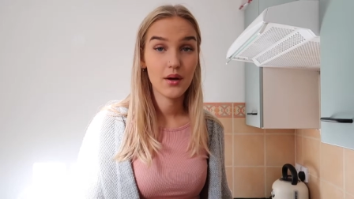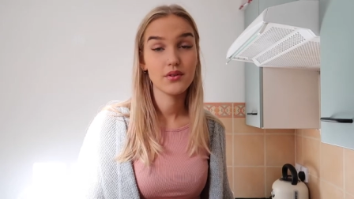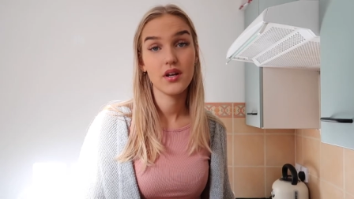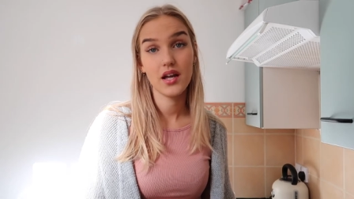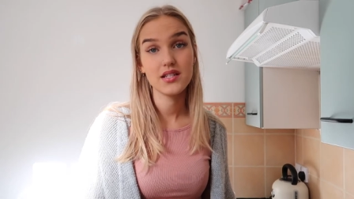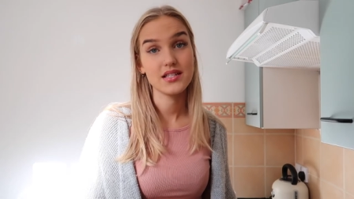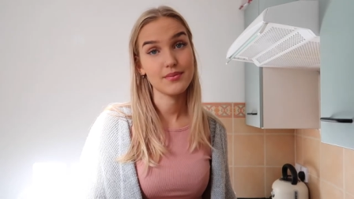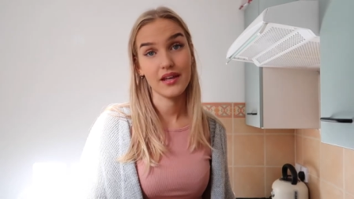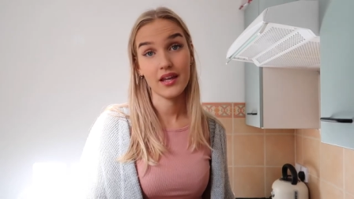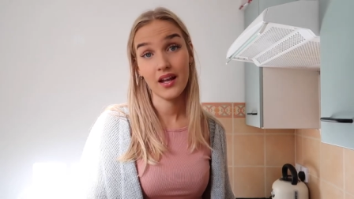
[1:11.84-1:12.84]
would like to
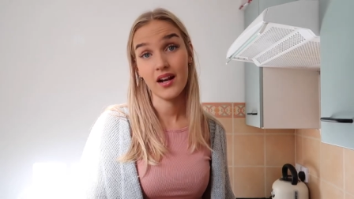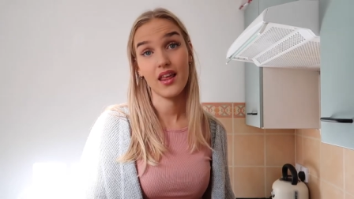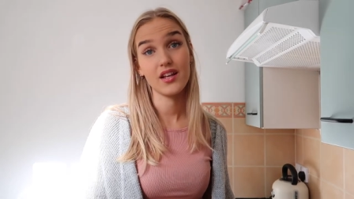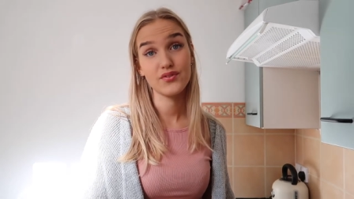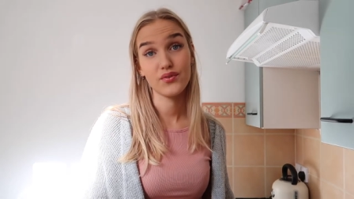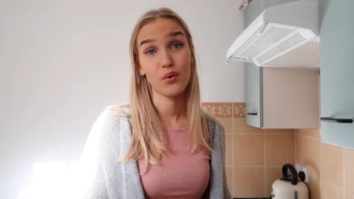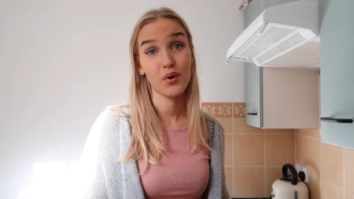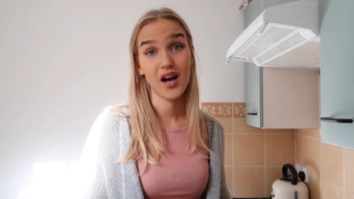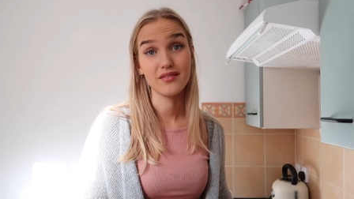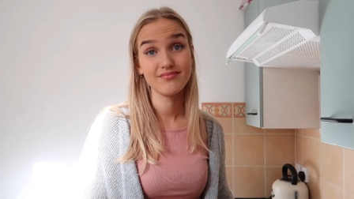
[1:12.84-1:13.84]
speak English for
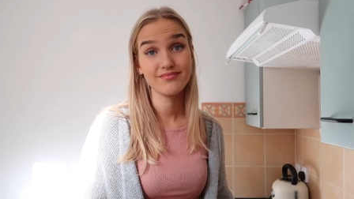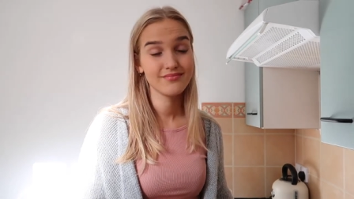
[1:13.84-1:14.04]
one,